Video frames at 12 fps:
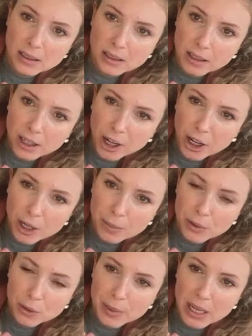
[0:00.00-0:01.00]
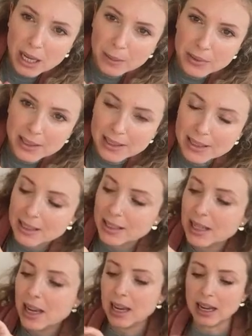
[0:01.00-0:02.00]
I hope you'll be able to
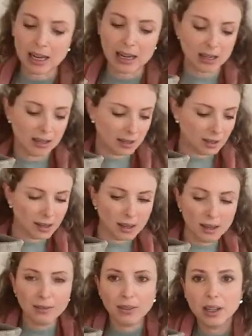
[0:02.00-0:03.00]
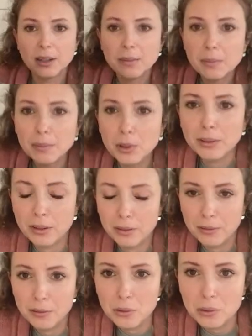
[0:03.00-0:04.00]
see, I move it
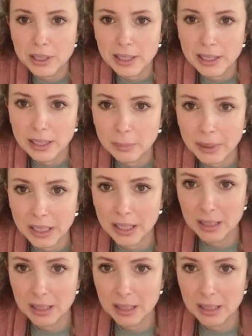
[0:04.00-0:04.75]
forward a little bit,